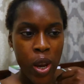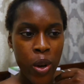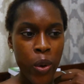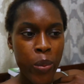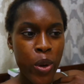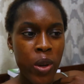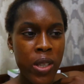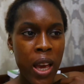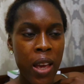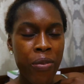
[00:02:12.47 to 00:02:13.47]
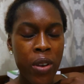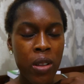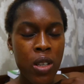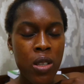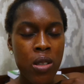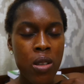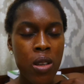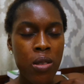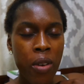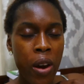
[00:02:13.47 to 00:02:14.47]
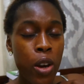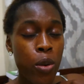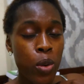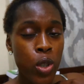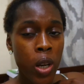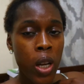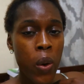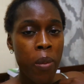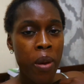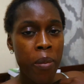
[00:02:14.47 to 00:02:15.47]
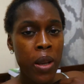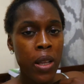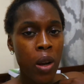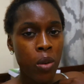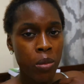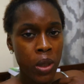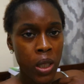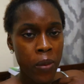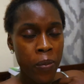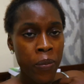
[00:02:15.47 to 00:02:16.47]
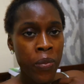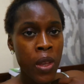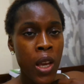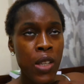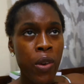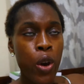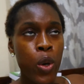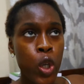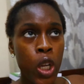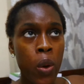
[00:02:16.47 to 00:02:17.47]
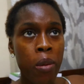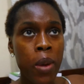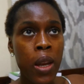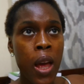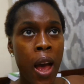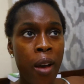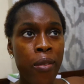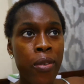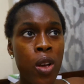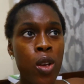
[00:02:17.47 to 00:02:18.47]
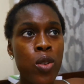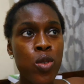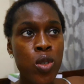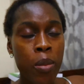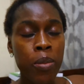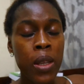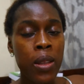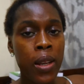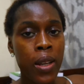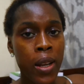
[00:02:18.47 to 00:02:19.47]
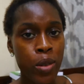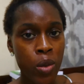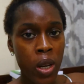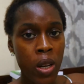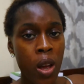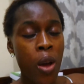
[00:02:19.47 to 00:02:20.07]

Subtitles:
you know, because I feel it's very crucial that women make their own money. It's very crucial that women have something that they are doing.